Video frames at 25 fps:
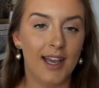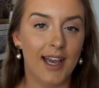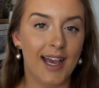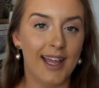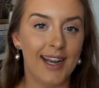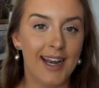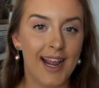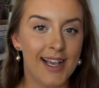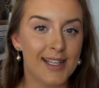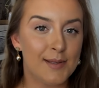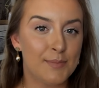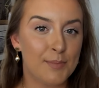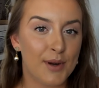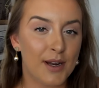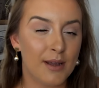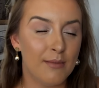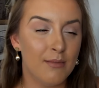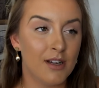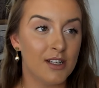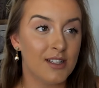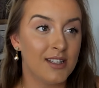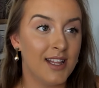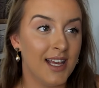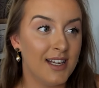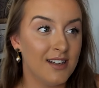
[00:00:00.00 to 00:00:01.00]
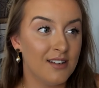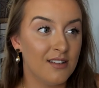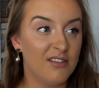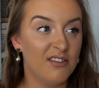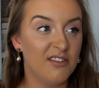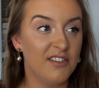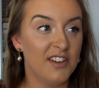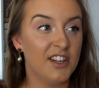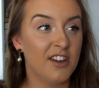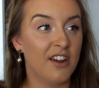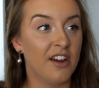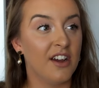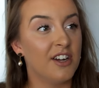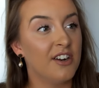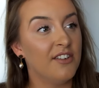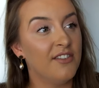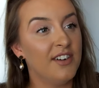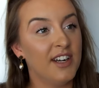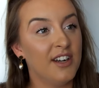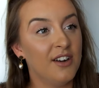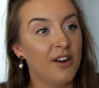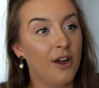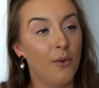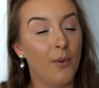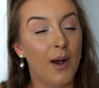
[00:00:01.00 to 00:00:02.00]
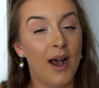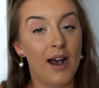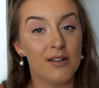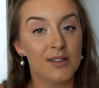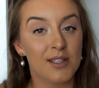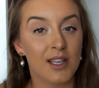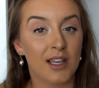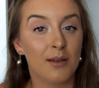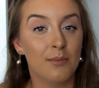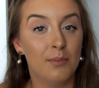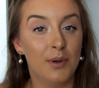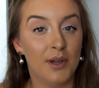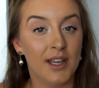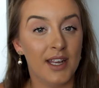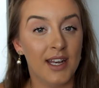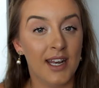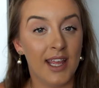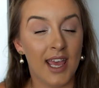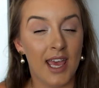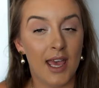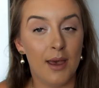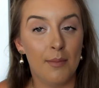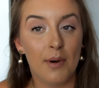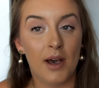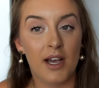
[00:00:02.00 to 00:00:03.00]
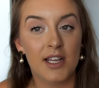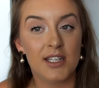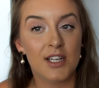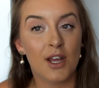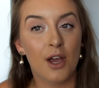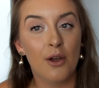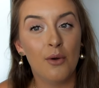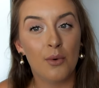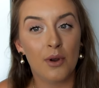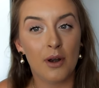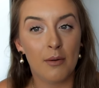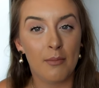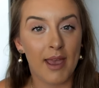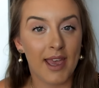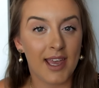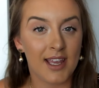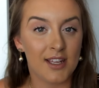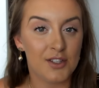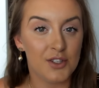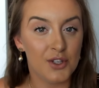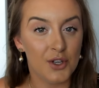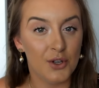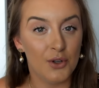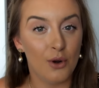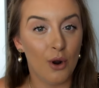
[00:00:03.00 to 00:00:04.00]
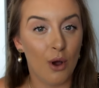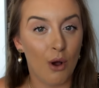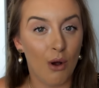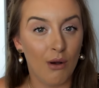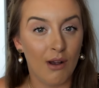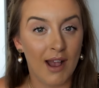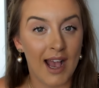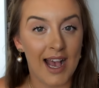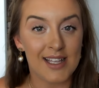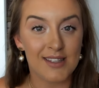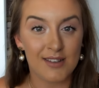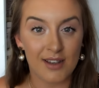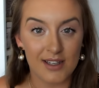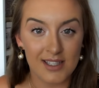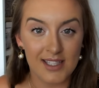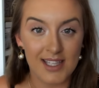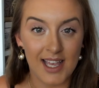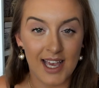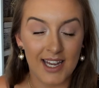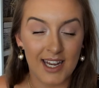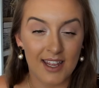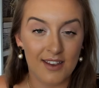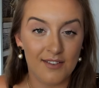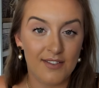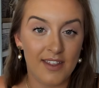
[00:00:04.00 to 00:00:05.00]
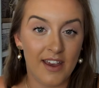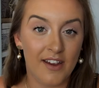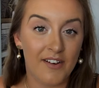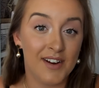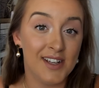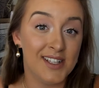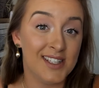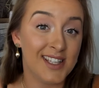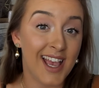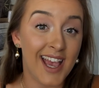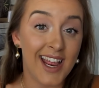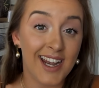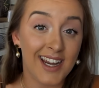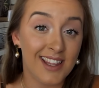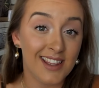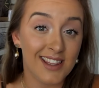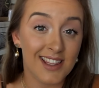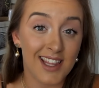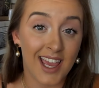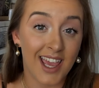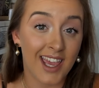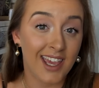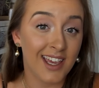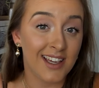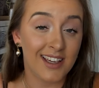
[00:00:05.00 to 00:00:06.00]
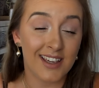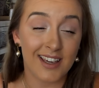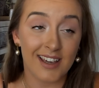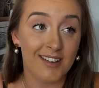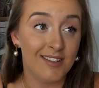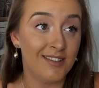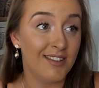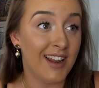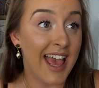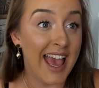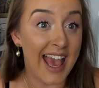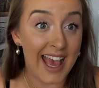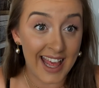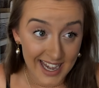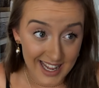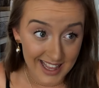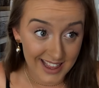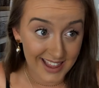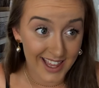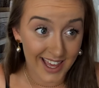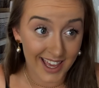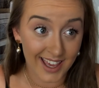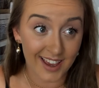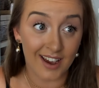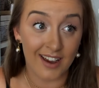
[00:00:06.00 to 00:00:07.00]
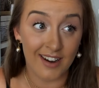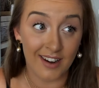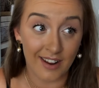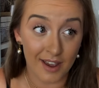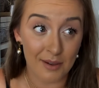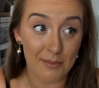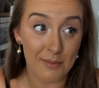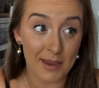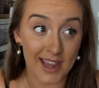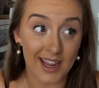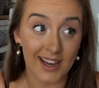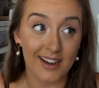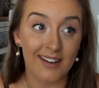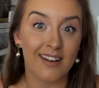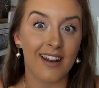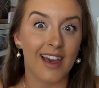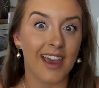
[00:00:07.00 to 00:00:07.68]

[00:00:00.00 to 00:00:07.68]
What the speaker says: And that is pretty much the end of the video. I don't really know what else I can put in here, but I don't want to make it too long. As I said, if there is anything, and I mean